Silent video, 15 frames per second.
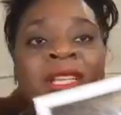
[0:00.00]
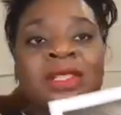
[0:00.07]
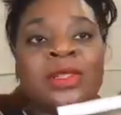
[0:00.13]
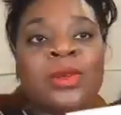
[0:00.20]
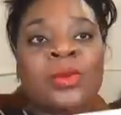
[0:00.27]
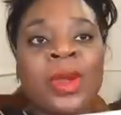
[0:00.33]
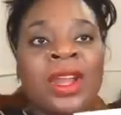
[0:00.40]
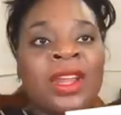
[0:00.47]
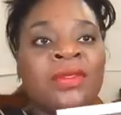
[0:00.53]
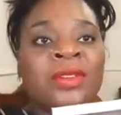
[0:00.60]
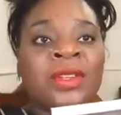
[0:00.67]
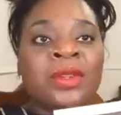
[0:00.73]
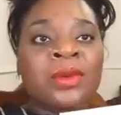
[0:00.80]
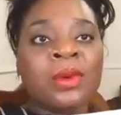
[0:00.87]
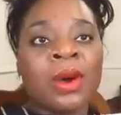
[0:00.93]
it to wherever
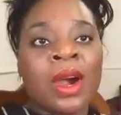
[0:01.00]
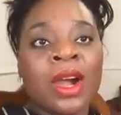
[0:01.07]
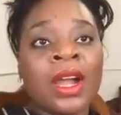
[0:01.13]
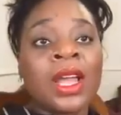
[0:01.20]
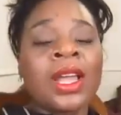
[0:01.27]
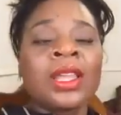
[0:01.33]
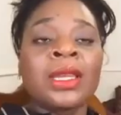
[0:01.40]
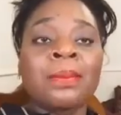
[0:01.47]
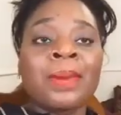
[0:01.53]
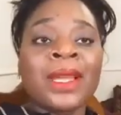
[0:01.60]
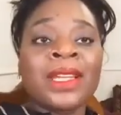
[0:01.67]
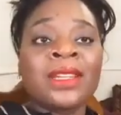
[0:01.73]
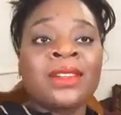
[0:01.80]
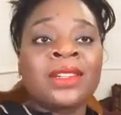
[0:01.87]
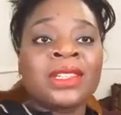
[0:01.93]
you are,
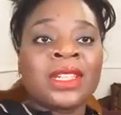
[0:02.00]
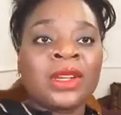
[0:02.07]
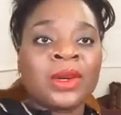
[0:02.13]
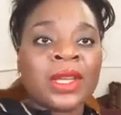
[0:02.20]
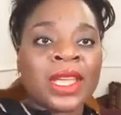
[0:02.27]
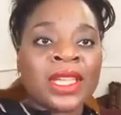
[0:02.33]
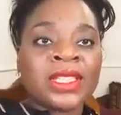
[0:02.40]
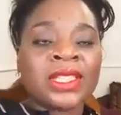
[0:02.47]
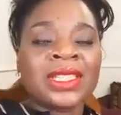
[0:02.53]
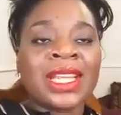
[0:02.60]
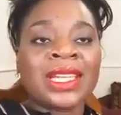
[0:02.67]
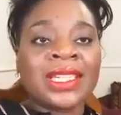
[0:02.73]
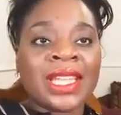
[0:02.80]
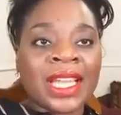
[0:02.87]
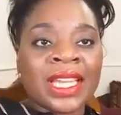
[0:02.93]
depending on the location
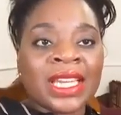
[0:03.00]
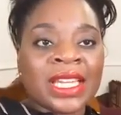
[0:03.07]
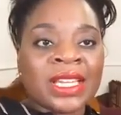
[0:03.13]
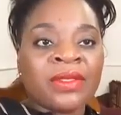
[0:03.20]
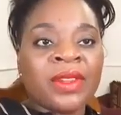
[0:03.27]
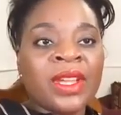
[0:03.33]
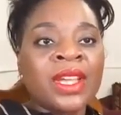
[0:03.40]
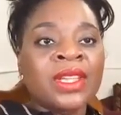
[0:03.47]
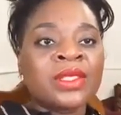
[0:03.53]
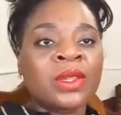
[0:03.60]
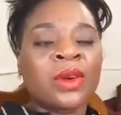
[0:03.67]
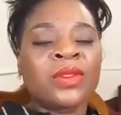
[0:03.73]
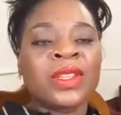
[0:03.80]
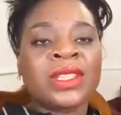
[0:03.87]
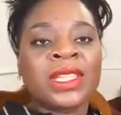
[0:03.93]
that they live. So
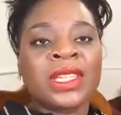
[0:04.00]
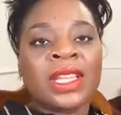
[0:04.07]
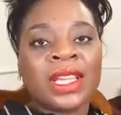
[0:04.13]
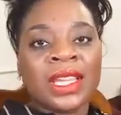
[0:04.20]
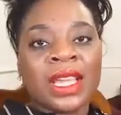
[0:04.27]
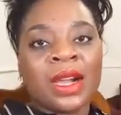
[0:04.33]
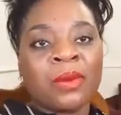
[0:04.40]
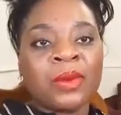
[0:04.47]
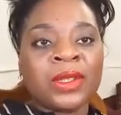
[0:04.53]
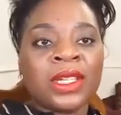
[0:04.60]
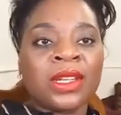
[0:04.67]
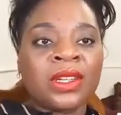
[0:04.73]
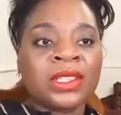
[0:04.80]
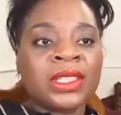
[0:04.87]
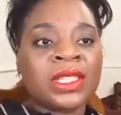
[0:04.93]
obviously they can help with the
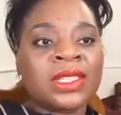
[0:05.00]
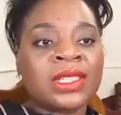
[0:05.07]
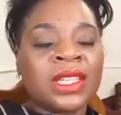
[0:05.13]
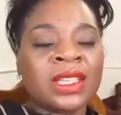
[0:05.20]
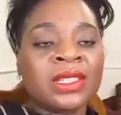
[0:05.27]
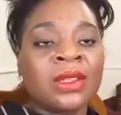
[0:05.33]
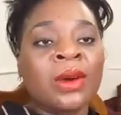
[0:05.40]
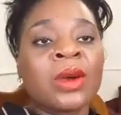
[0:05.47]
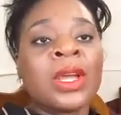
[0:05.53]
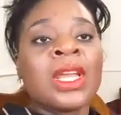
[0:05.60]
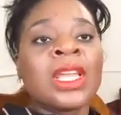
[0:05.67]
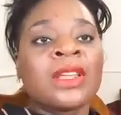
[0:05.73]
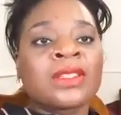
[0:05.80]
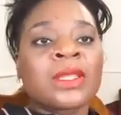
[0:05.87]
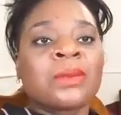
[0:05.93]
logistics. So
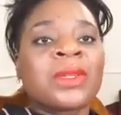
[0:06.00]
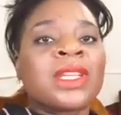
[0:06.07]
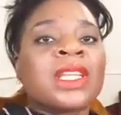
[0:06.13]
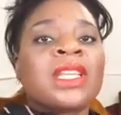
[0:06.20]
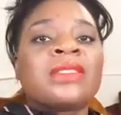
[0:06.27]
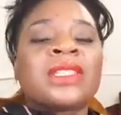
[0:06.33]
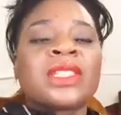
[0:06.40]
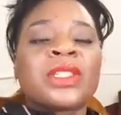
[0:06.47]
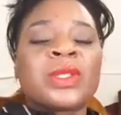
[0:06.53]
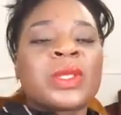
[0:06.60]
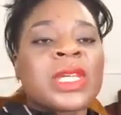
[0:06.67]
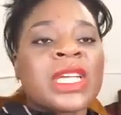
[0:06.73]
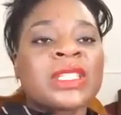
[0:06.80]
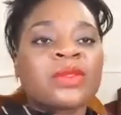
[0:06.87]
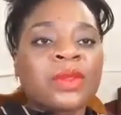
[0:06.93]
if somebody lives in the
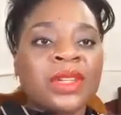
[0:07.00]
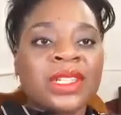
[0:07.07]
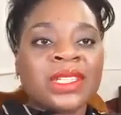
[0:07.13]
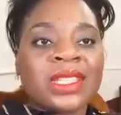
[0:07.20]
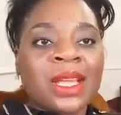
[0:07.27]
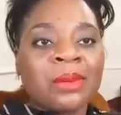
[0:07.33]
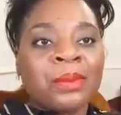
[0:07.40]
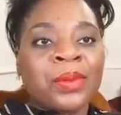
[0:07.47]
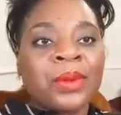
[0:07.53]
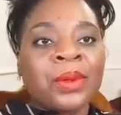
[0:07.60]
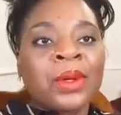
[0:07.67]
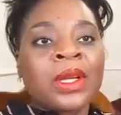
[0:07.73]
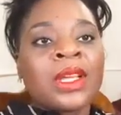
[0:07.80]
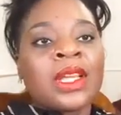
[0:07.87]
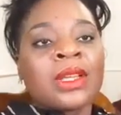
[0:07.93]
US, for example,
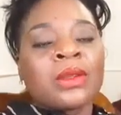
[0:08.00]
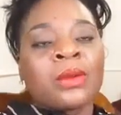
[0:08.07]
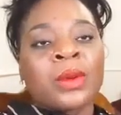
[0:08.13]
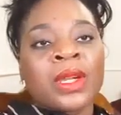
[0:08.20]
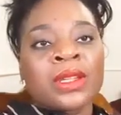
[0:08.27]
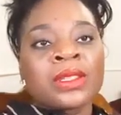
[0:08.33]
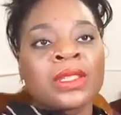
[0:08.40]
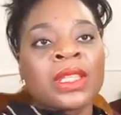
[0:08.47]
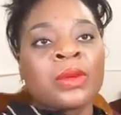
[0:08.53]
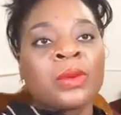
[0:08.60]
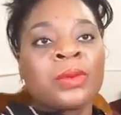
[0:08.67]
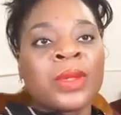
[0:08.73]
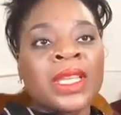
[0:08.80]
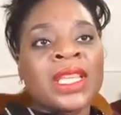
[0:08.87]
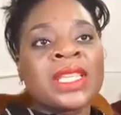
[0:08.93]
it will
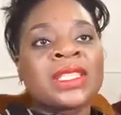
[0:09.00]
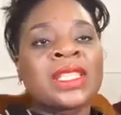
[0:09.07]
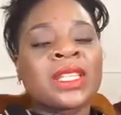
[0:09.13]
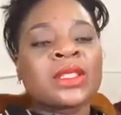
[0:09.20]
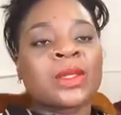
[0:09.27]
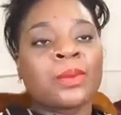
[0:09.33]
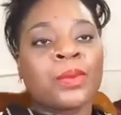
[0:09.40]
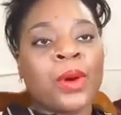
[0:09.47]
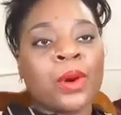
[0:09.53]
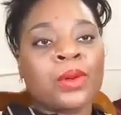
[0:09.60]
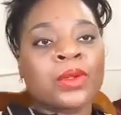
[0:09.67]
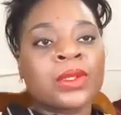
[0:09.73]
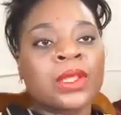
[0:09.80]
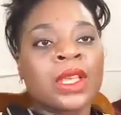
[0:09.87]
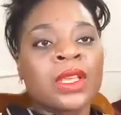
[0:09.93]
be easier to
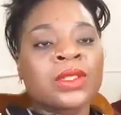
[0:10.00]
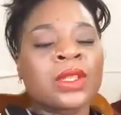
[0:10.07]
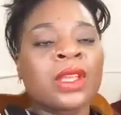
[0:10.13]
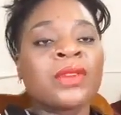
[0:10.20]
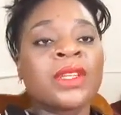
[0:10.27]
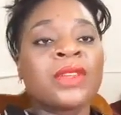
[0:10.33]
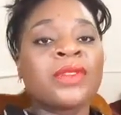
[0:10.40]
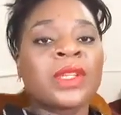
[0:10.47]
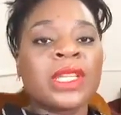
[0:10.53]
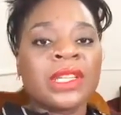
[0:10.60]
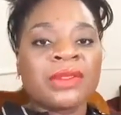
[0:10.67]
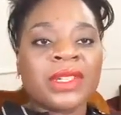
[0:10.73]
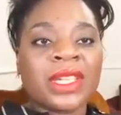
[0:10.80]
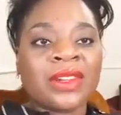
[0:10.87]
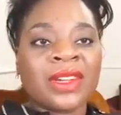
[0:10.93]
post. So even if you live
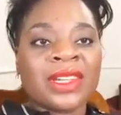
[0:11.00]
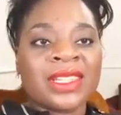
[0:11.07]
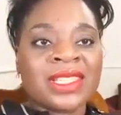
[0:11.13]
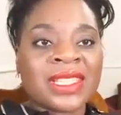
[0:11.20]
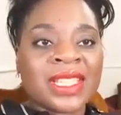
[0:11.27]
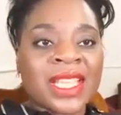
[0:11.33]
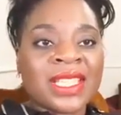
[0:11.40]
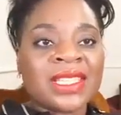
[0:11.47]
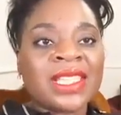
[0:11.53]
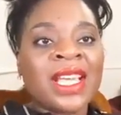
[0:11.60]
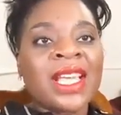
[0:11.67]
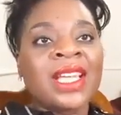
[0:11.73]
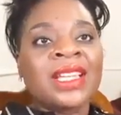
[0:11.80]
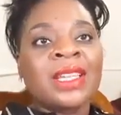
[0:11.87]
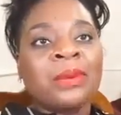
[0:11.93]
in another state,
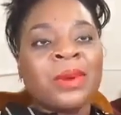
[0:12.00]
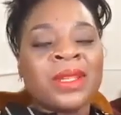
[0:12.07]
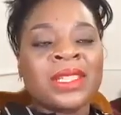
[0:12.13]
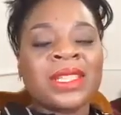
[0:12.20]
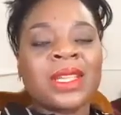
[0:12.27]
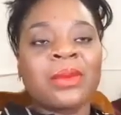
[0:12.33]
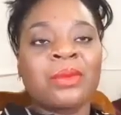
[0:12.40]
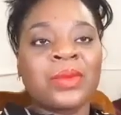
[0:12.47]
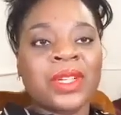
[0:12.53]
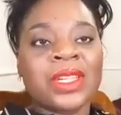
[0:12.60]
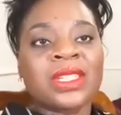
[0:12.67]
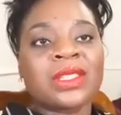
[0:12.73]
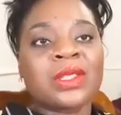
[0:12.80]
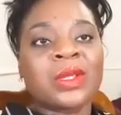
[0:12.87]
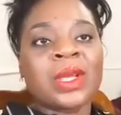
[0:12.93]
the person can bring
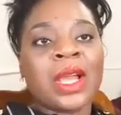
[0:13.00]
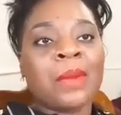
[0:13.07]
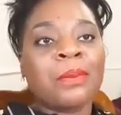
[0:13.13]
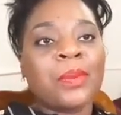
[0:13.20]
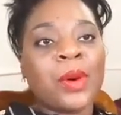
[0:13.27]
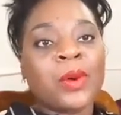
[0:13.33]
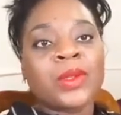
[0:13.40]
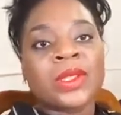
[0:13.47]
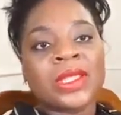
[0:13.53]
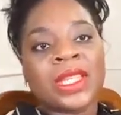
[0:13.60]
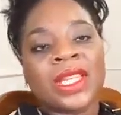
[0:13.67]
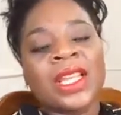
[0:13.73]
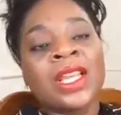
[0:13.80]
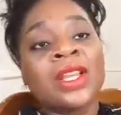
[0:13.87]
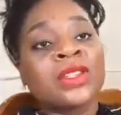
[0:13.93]
it to you and post
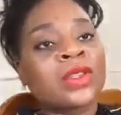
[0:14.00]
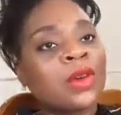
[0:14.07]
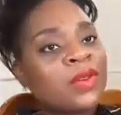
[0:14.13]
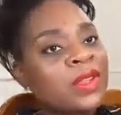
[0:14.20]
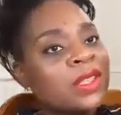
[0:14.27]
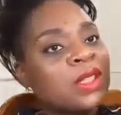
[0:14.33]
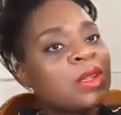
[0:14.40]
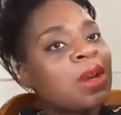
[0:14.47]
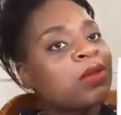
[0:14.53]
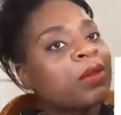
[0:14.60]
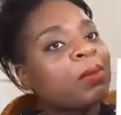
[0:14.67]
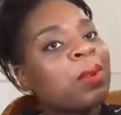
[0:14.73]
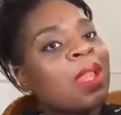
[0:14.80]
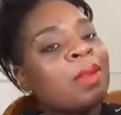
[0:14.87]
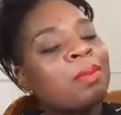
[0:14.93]
it. So obviously you have to
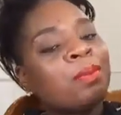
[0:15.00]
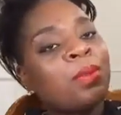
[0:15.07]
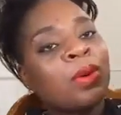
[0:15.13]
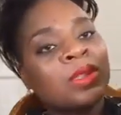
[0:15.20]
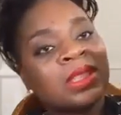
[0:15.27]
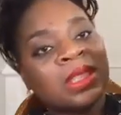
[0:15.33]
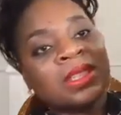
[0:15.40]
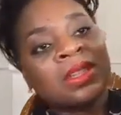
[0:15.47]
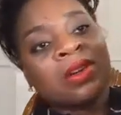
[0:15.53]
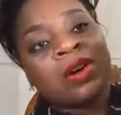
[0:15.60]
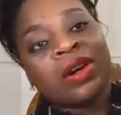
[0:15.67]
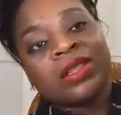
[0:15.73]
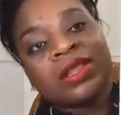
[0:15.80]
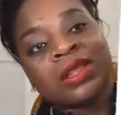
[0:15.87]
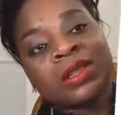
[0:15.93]
pay postage
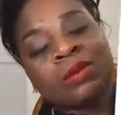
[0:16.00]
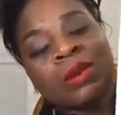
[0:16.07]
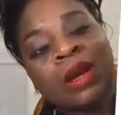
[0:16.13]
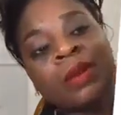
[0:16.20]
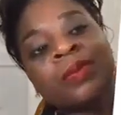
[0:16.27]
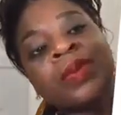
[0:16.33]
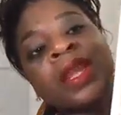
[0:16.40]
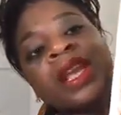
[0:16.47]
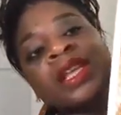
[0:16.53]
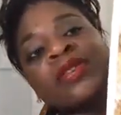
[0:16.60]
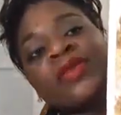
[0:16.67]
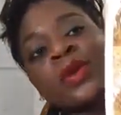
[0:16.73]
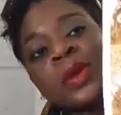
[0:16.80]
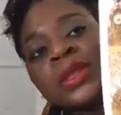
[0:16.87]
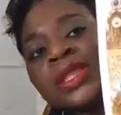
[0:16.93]
costs as well. It's
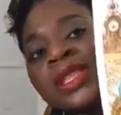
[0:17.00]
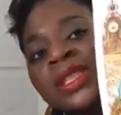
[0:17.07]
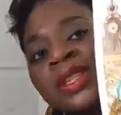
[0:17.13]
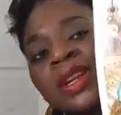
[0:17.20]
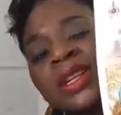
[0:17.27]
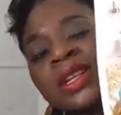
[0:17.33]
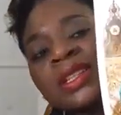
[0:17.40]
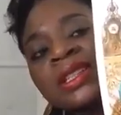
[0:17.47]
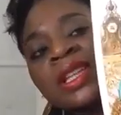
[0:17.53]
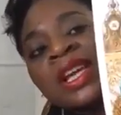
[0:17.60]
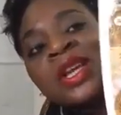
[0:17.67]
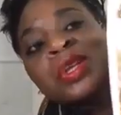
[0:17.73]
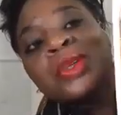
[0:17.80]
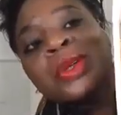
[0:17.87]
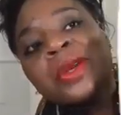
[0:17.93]
$40.
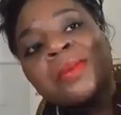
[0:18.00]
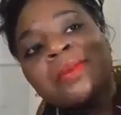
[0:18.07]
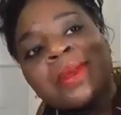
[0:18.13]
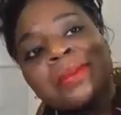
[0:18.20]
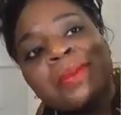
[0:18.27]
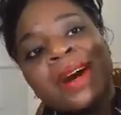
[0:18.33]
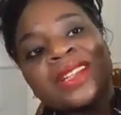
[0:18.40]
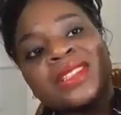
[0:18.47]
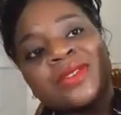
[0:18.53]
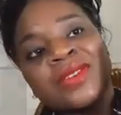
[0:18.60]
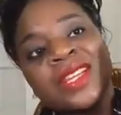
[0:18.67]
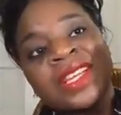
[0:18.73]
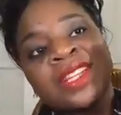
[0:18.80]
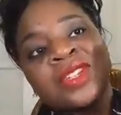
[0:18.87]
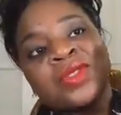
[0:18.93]
You can be part of the
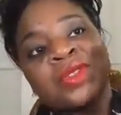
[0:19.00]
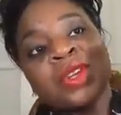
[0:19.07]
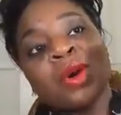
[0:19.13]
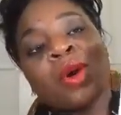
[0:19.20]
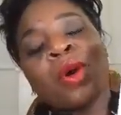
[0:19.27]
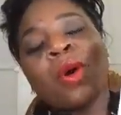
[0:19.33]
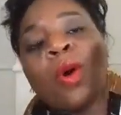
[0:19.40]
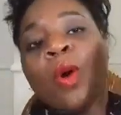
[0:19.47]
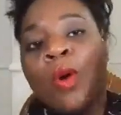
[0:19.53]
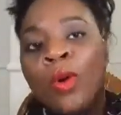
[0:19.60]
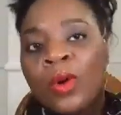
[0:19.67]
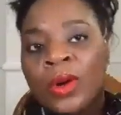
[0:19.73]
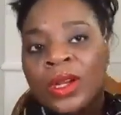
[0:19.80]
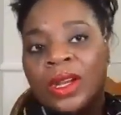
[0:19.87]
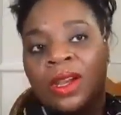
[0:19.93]
history or
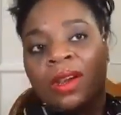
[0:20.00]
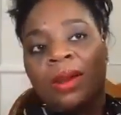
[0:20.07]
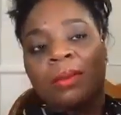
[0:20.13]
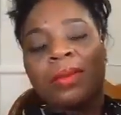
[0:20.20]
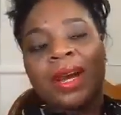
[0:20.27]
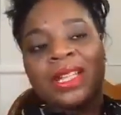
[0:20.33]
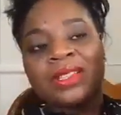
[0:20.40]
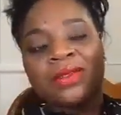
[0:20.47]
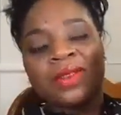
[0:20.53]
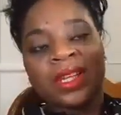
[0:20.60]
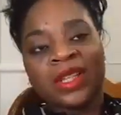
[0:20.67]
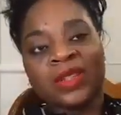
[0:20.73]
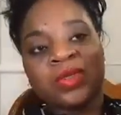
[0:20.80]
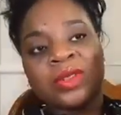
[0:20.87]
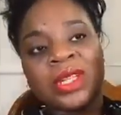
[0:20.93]
own part of
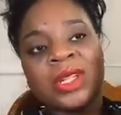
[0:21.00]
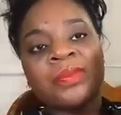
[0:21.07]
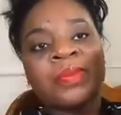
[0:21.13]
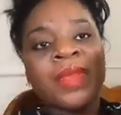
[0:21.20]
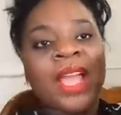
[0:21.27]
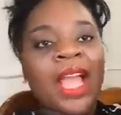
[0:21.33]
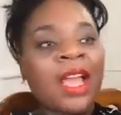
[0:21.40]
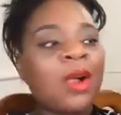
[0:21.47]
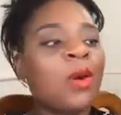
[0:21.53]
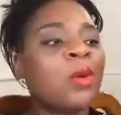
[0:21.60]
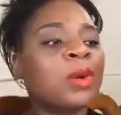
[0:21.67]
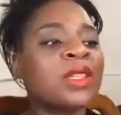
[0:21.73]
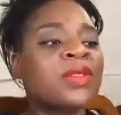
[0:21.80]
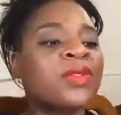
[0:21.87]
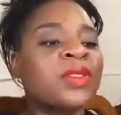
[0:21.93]
history. I
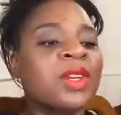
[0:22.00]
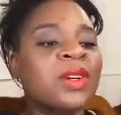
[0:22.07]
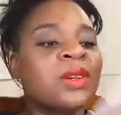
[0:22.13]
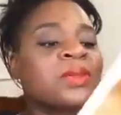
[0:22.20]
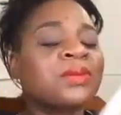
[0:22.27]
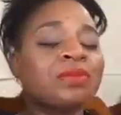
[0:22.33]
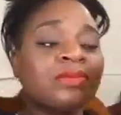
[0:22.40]
always feel,